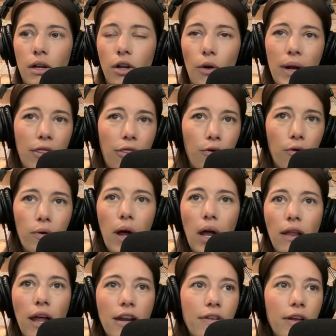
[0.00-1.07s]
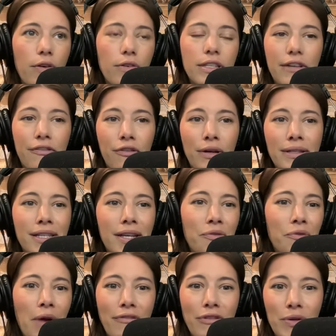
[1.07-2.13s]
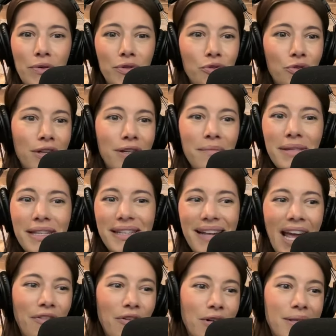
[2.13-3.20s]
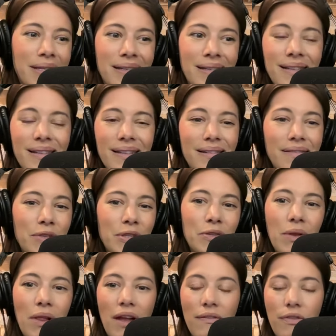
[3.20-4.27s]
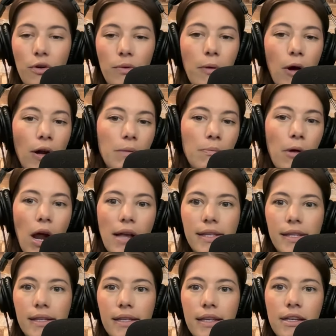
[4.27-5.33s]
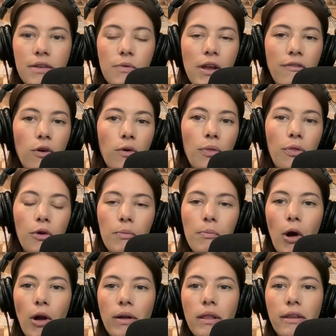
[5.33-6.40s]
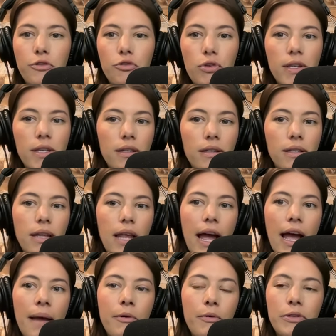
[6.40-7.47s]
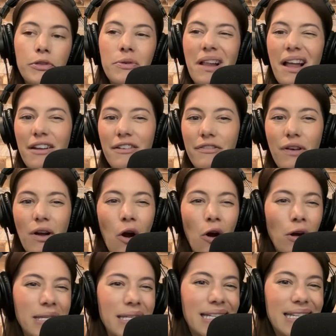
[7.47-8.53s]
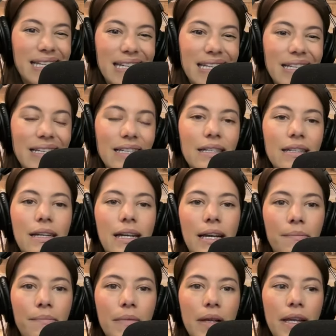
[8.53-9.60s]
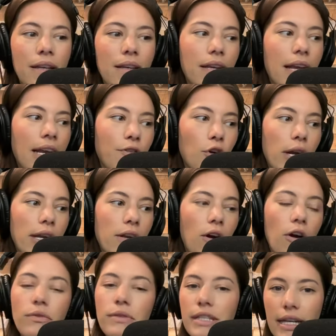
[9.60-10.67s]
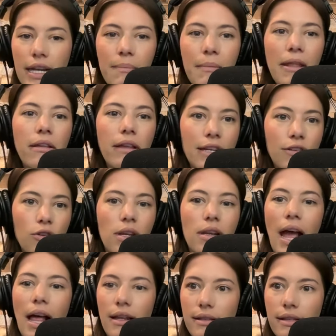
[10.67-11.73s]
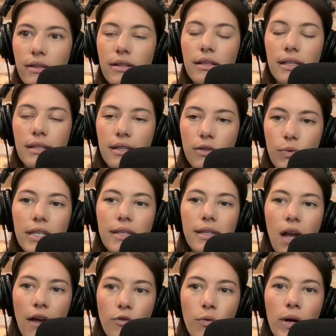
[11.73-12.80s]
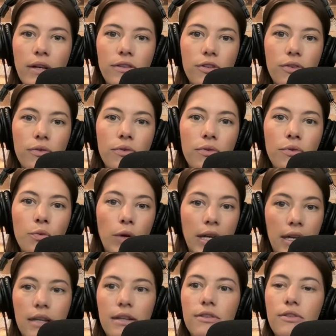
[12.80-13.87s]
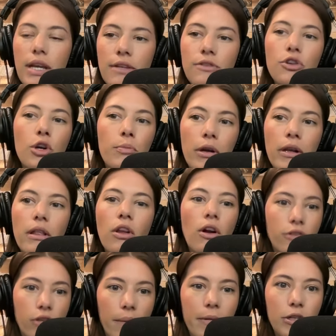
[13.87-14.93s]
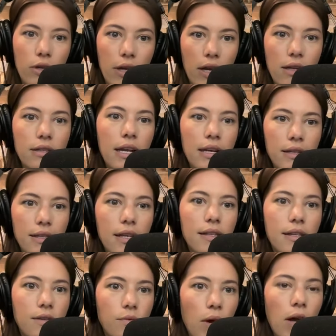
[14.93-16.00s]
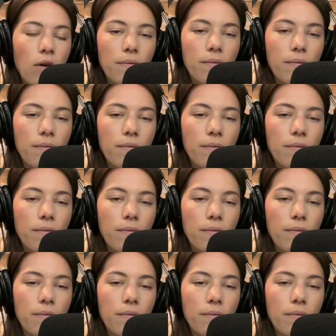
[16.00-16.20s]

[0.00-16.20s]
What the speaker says: going through a lot of other different revenue streams ever since. We do a lot of third-party processing. We have our own third-party logistics lab. We do a lot of R&D and kind of creating our own DNA methylation analysis suite software to read and interpret large epigenetic data sets as well.